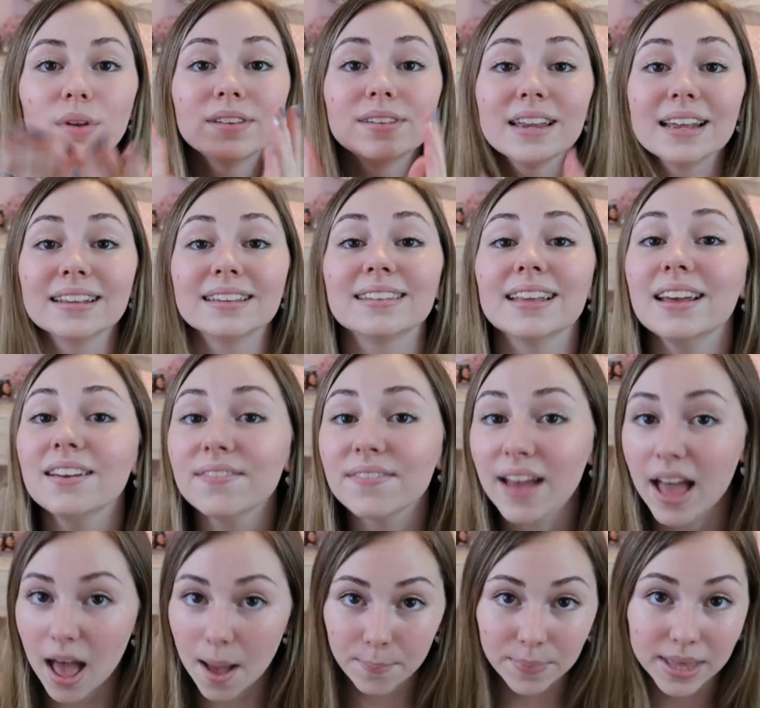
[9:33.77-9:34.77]
Stay safe,
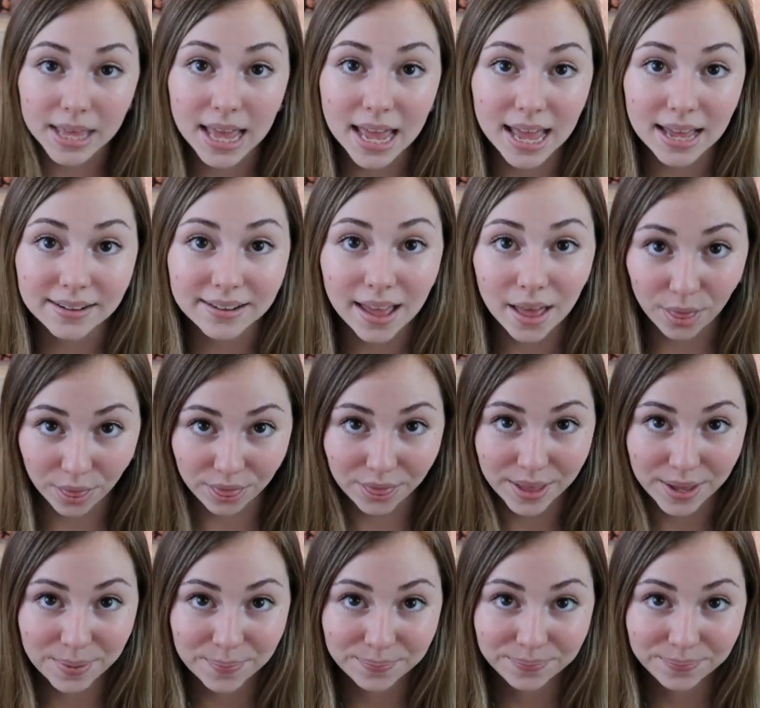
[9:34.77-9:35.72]
happy, and healthy.